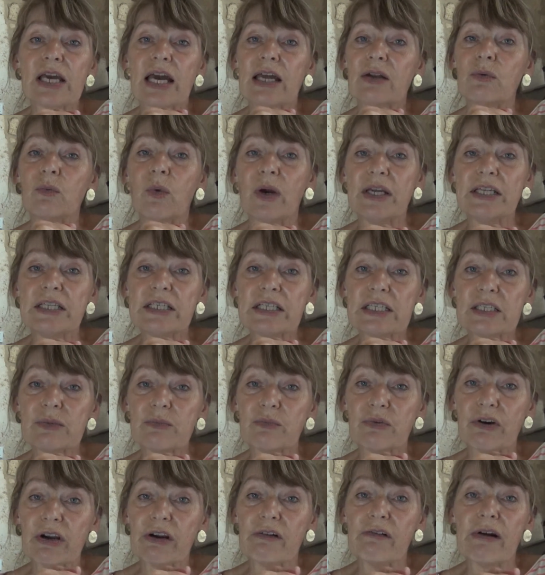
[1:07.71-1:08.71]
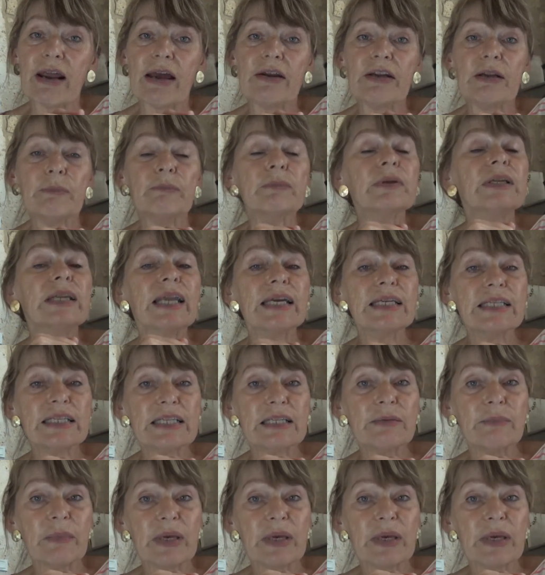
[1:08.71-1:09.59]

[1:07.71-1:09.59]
and waiters bring round a plated